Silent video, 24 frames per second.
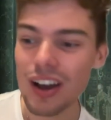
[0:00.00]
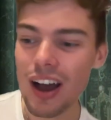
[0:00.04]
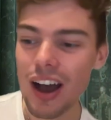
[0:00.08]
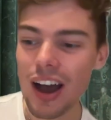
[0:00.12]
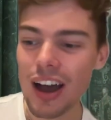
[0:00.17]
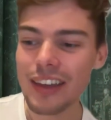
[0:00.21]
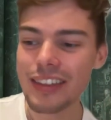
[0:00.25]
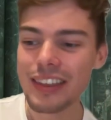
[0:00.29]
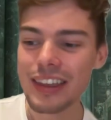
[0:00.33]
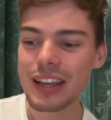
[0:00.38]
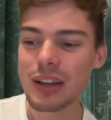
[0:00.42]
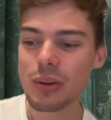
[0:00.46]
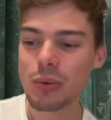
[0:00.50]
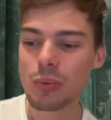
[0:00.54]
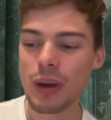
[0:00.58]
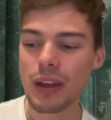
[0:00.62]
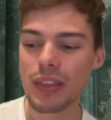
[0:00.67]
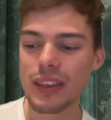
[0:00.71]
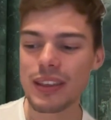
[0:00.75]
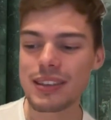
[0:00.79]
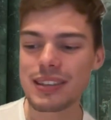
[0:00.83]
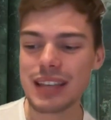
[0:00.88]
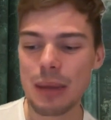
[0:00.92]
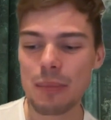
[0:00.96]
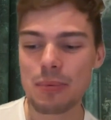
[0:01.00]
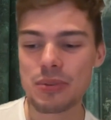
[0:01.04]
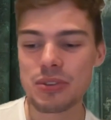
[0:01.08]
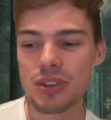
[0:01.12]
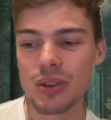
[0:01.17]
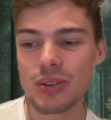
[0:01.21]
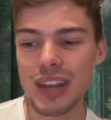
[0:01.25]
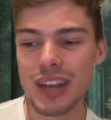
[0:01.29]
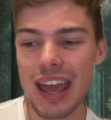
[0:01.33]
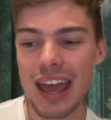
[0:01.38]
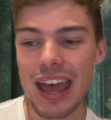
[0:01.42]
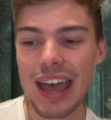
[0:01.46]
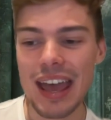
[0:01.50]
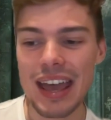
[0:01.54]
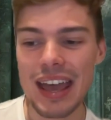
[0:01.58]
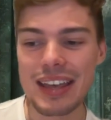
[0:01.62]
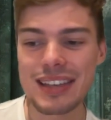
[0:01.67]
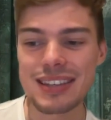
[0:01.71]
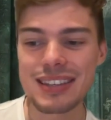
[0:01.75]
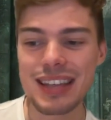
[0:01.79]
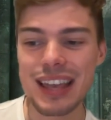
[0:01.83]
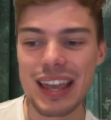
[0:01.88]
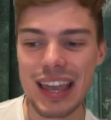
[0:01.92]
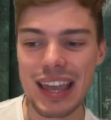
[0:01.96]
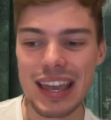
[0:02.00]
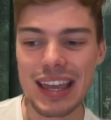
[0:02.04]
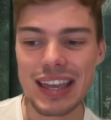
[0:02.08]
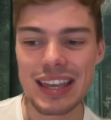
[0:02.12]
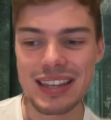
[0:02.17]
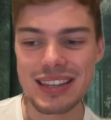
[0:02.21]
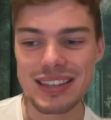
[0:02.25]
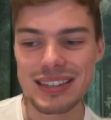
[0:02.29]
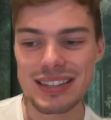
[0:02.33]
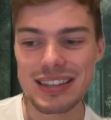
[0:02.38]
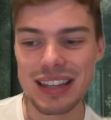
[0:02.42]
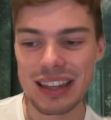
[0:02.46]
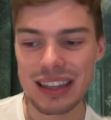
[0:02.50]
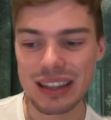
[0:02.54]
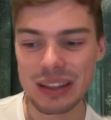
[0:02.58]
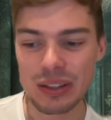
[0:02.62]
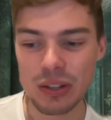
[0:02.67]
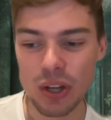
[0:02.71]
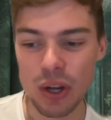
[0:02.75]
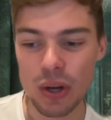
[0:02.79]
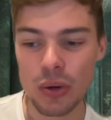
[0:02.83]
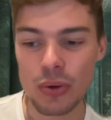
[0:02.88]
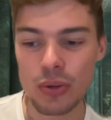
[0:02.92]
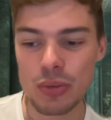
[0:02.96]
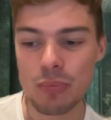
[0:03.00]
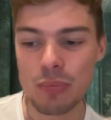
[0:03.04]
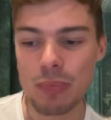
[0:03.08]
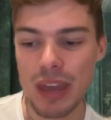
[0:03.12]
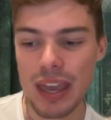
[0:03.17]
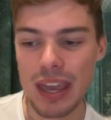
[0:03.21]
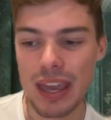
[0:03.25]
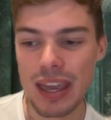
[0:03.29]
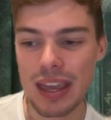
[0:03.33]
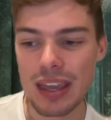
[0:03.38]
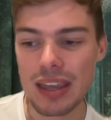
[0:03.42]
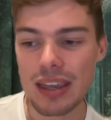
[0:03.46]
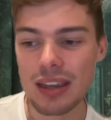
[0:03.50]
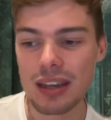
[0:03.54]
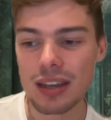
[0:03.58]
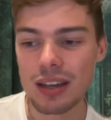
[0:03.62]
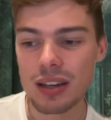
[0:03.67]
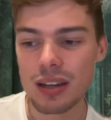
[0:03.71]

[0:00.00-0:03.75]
I think when this episode airs, it is going to be,